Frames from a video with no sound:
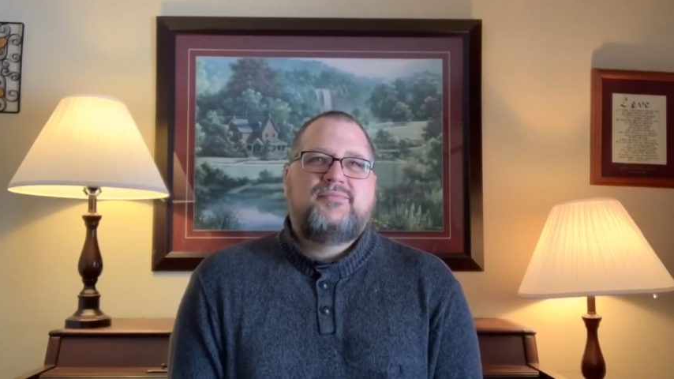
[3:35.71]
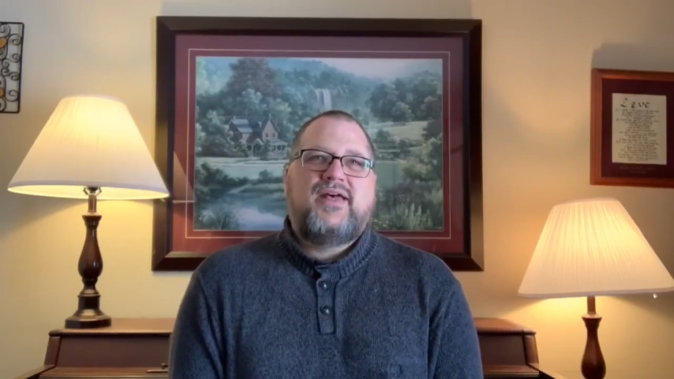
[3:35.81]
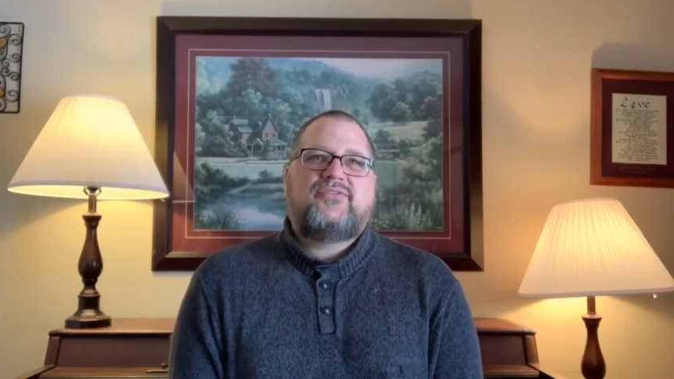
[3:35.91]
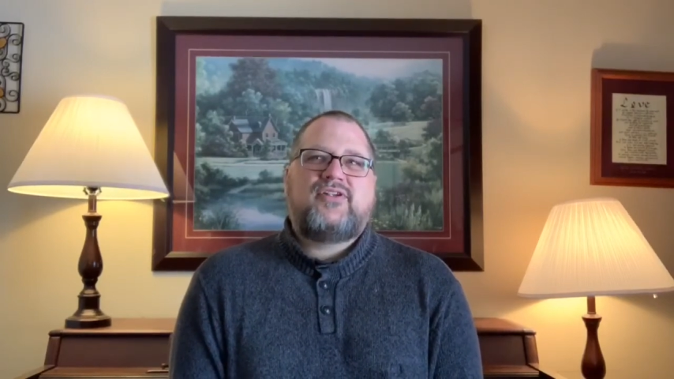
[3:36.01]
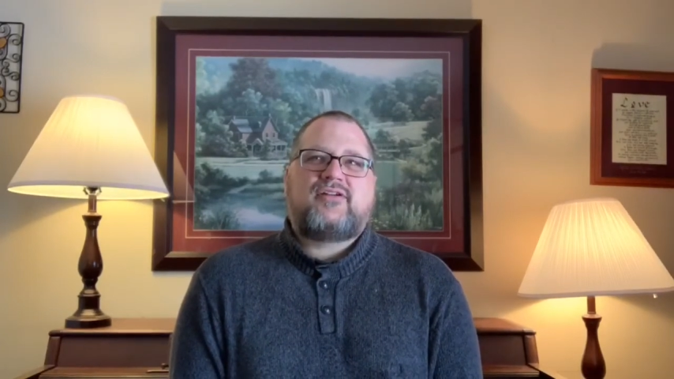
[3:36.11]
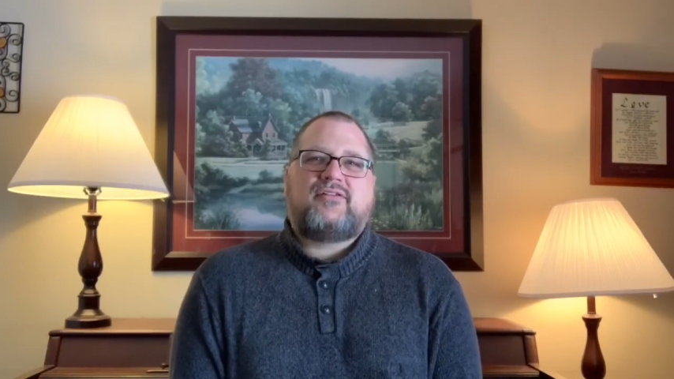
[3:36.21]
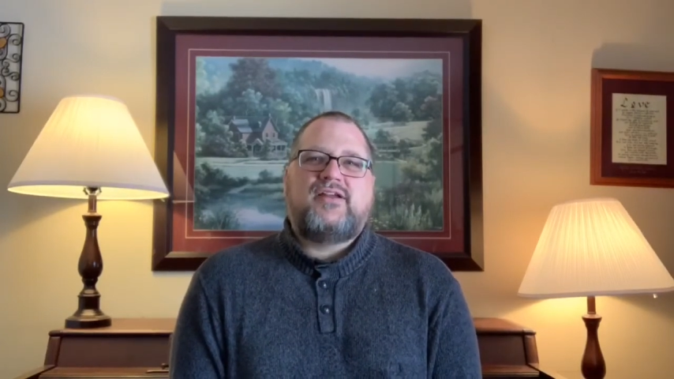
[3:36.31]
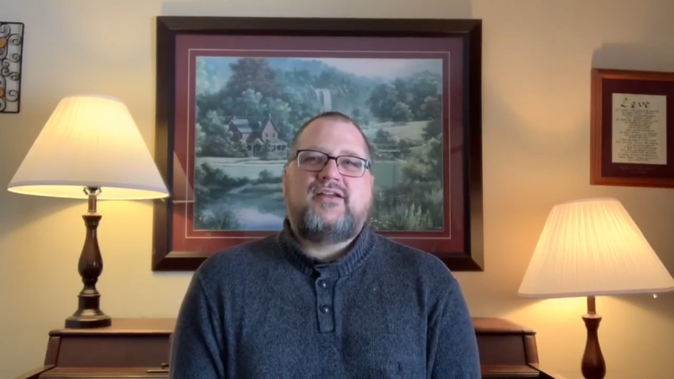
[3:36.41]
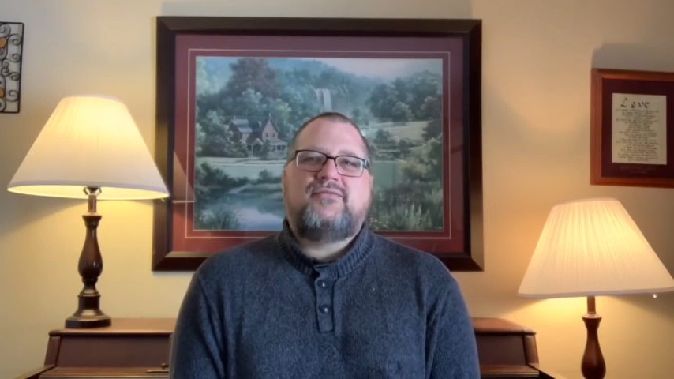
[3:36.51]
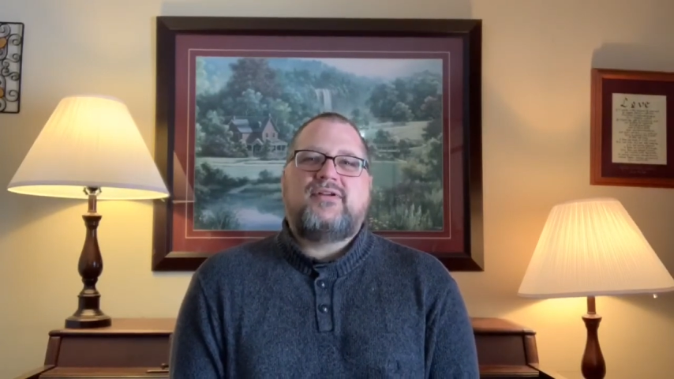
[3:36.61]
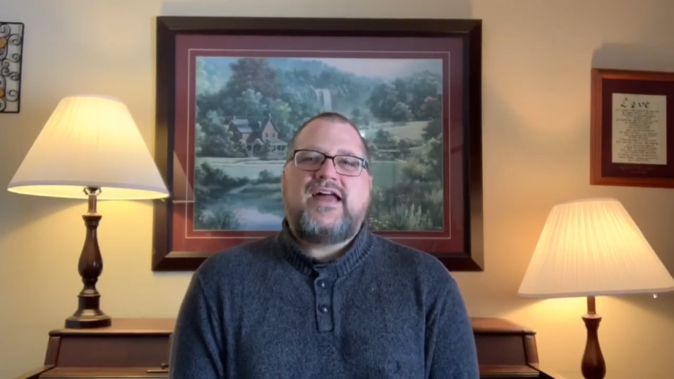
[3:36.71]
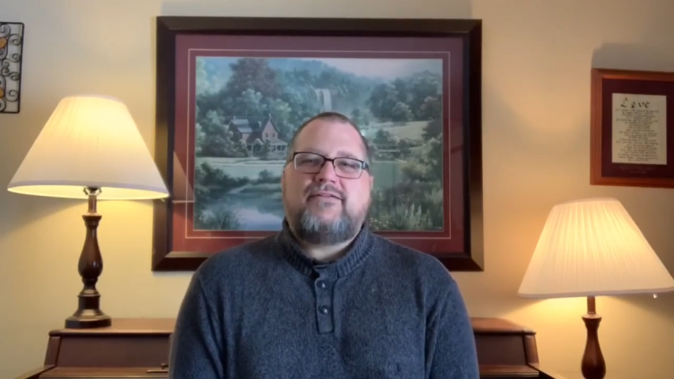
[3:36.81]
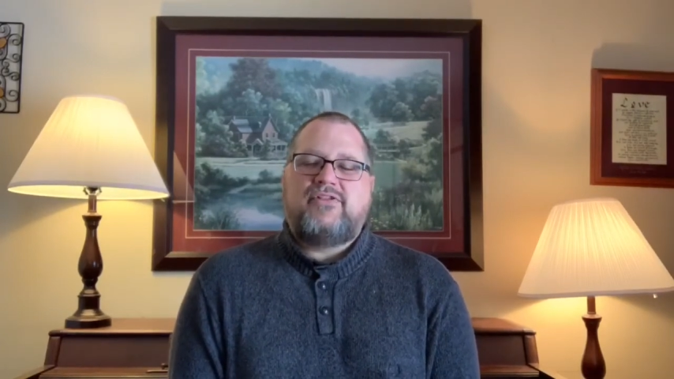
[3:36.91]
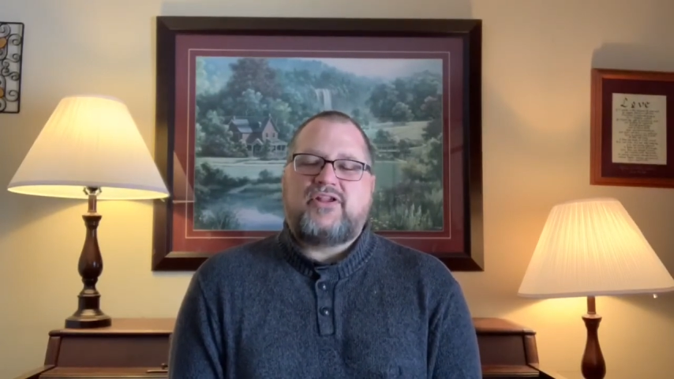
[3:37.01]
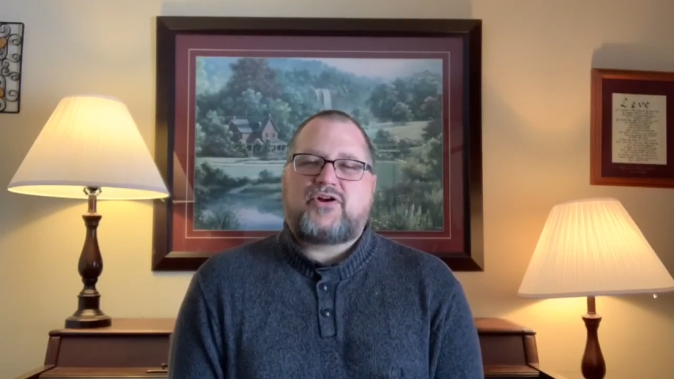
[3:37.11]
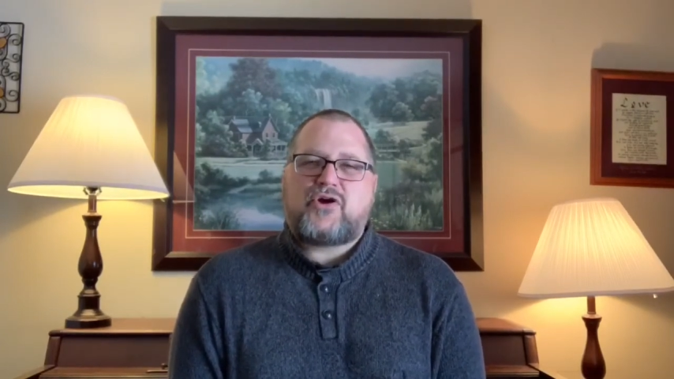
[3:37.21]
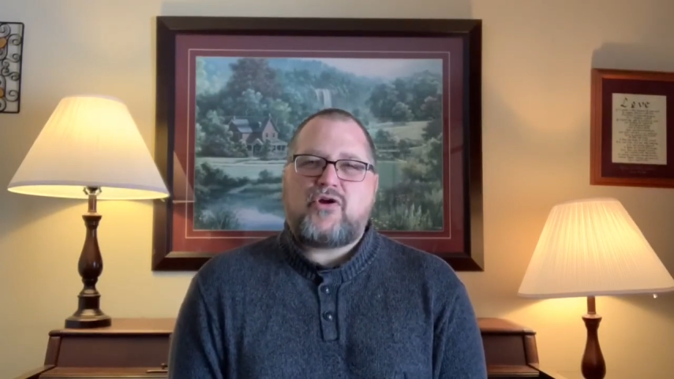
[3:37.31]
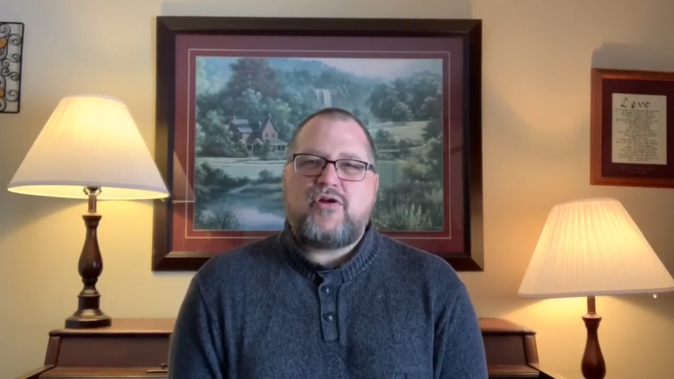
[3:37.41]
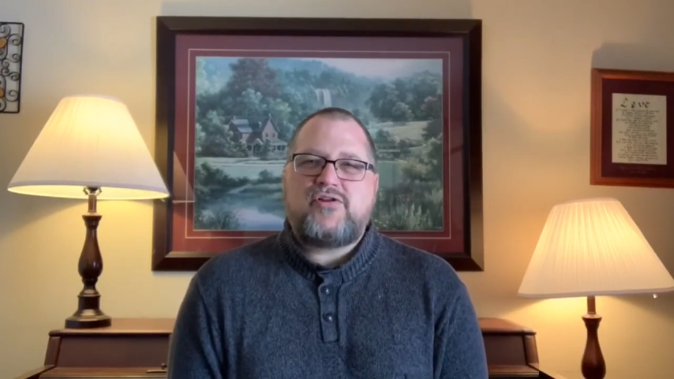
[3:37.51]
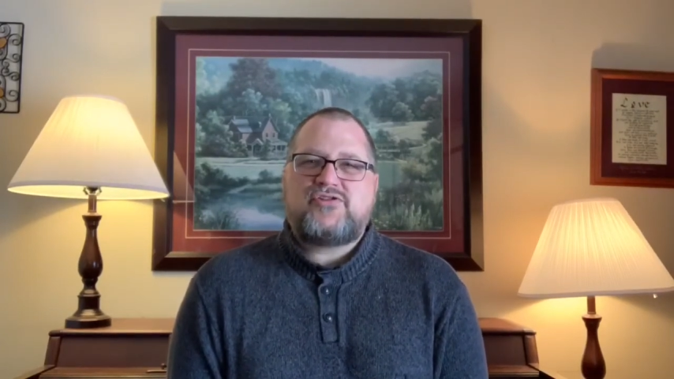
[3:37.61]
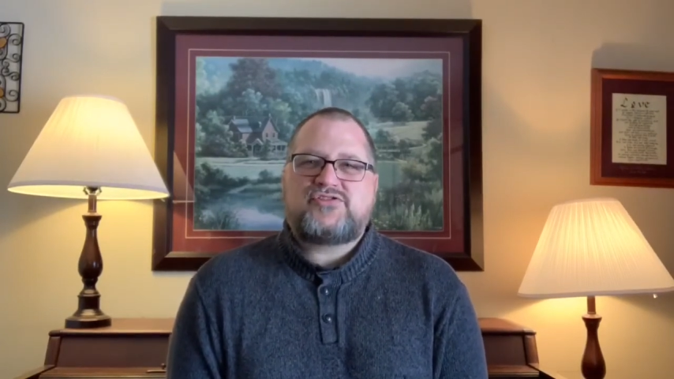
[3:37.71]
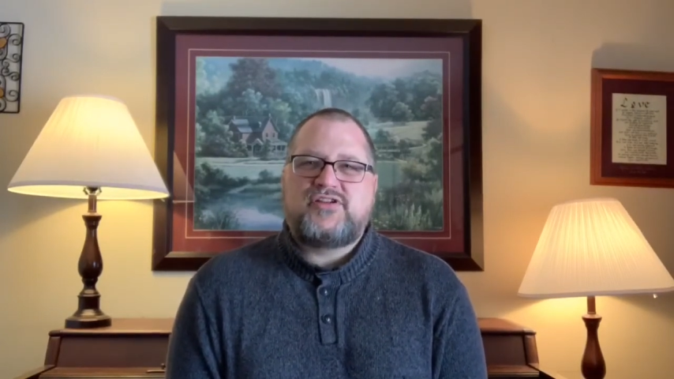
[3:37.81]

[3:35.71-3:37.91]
basically having the courage